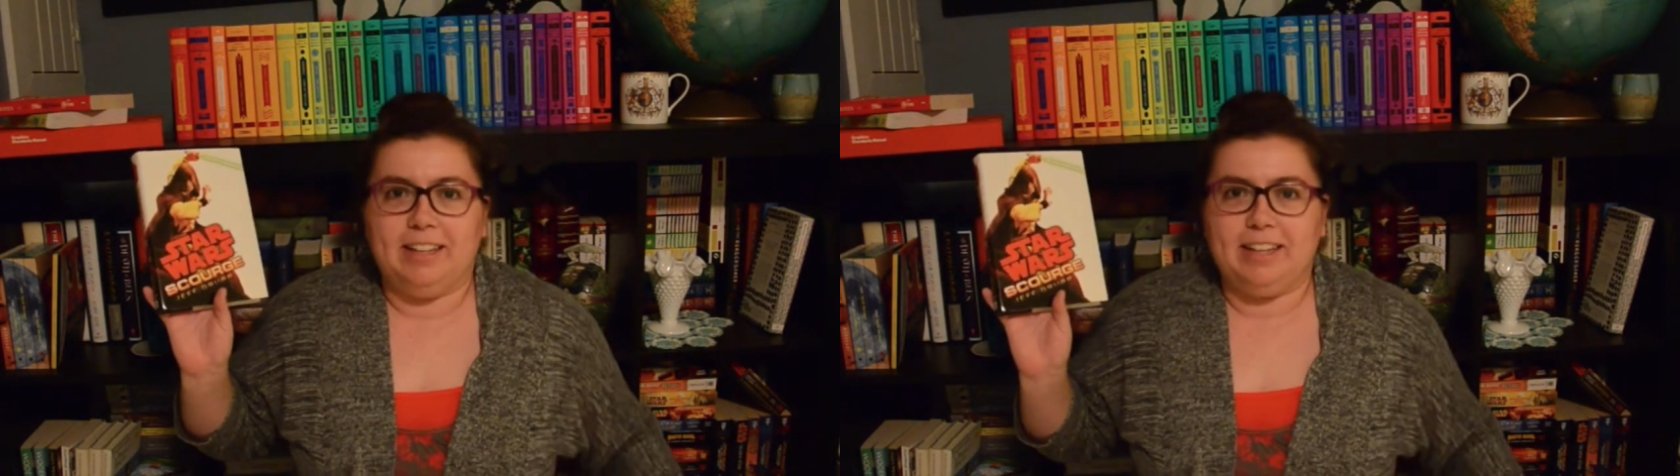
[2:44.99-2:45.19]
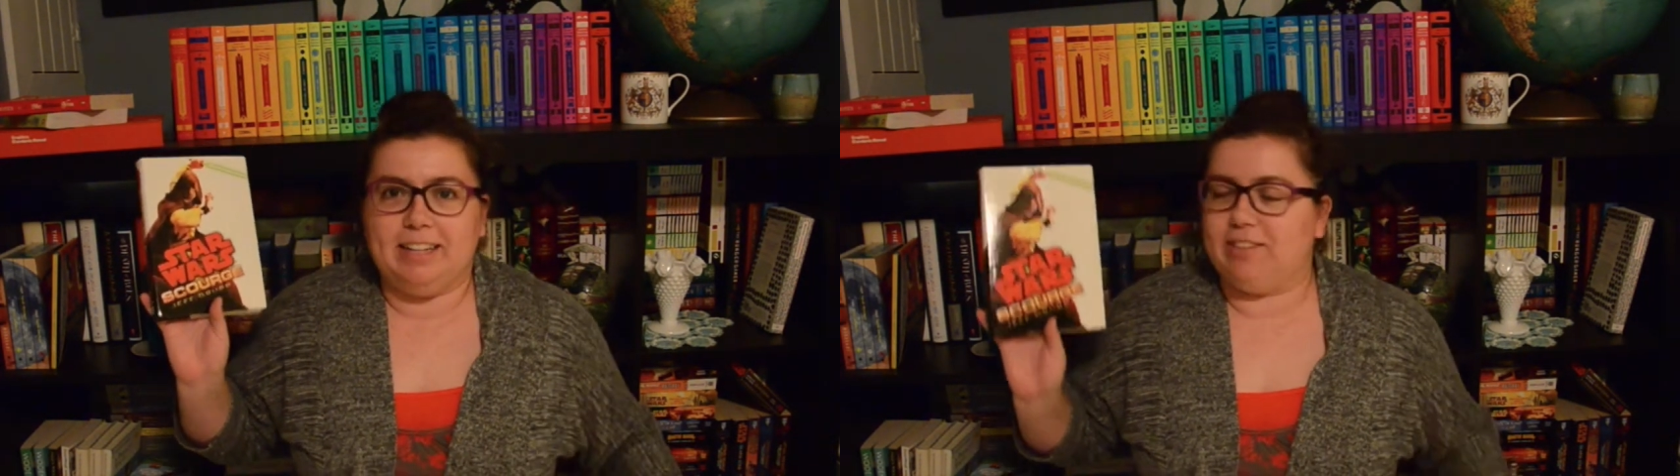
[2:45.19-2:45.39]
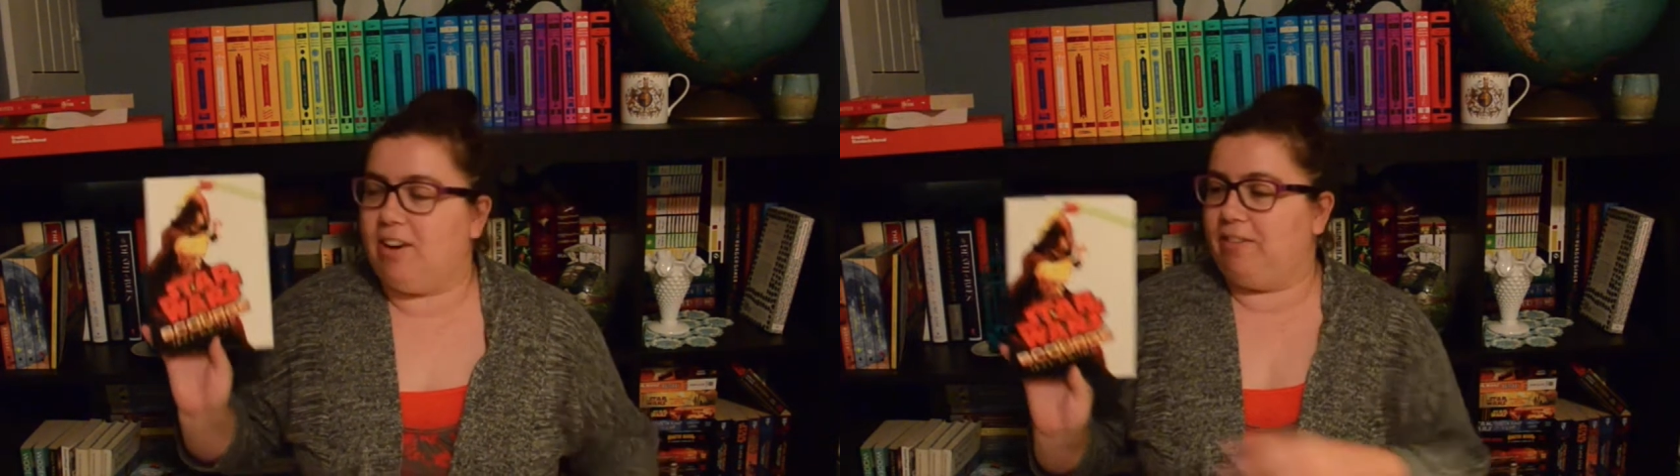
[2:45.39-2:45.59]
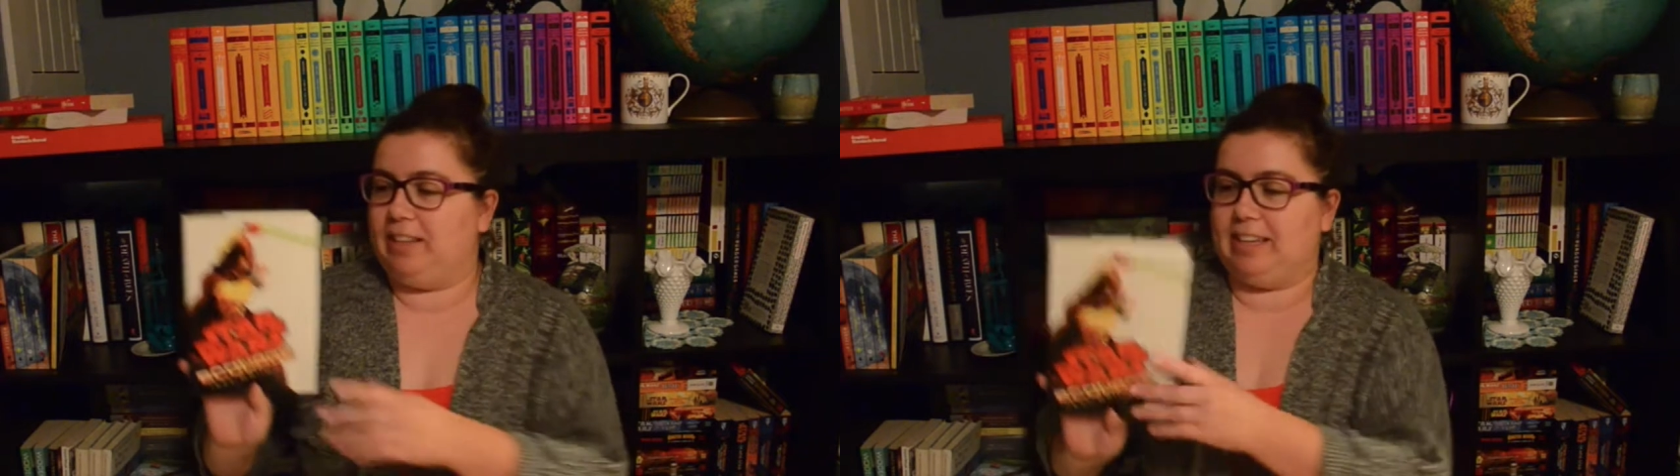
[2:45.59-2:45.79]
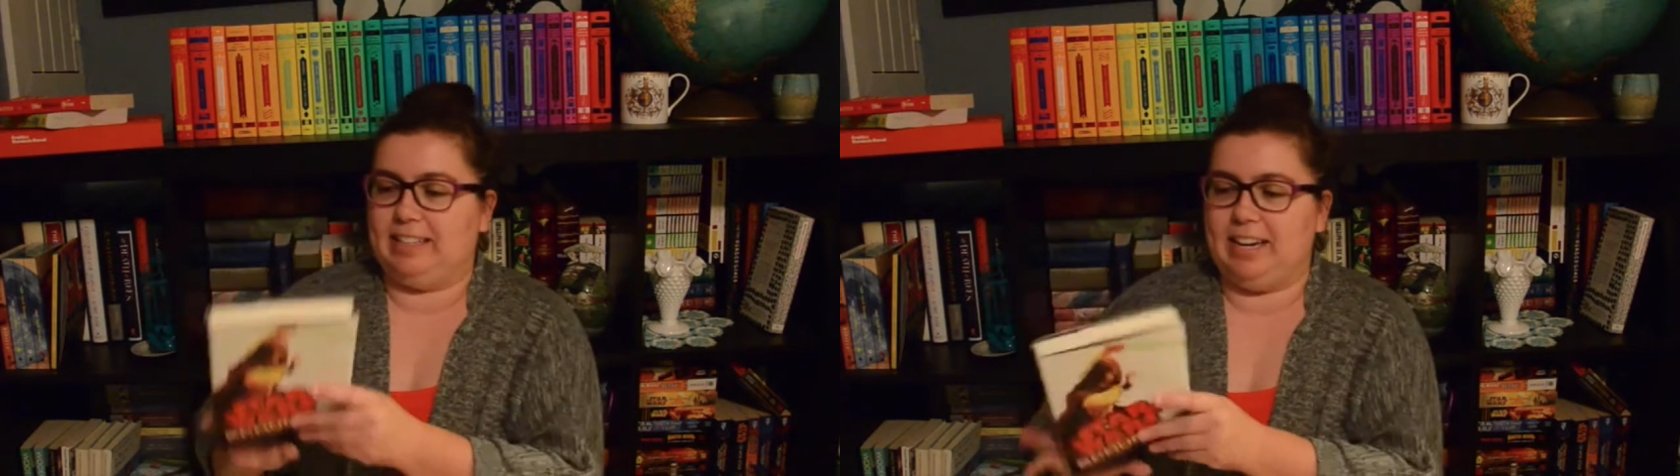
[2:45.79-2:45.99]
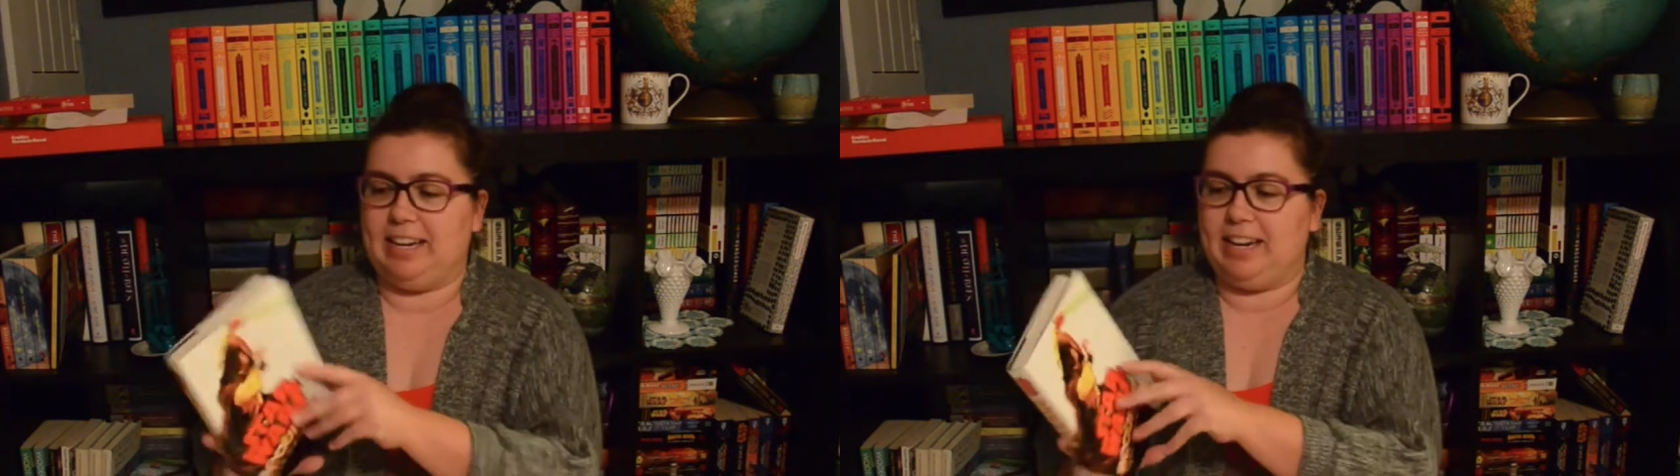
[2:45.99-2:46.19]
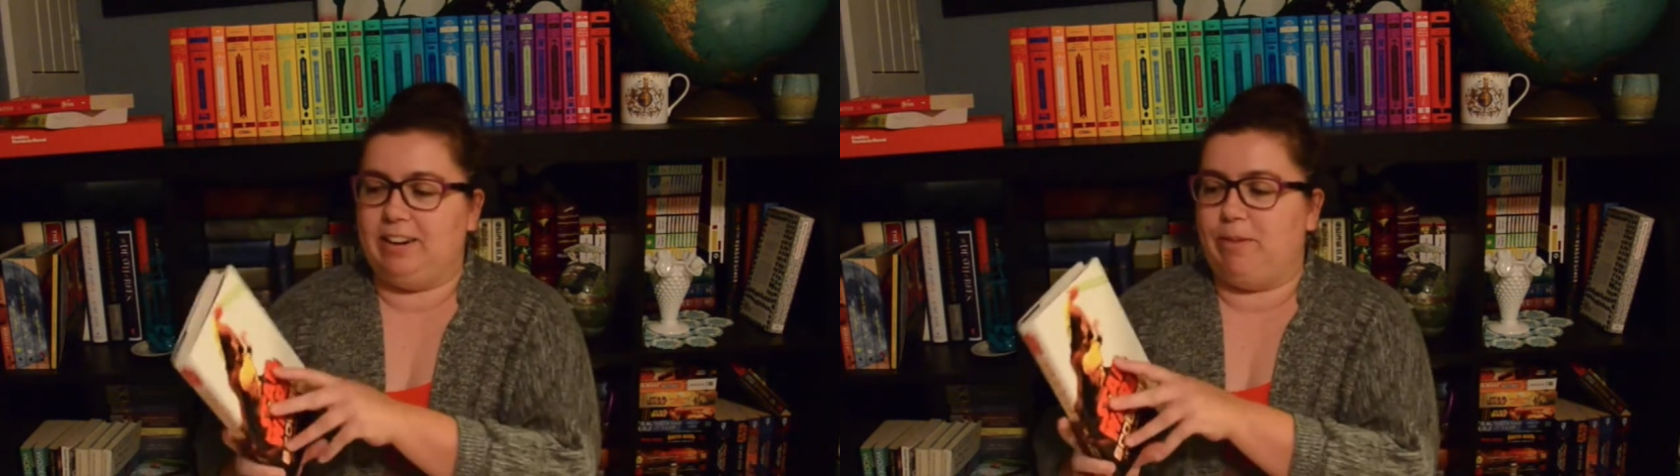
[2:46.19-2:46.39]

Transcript: That's awfully exciting. I don't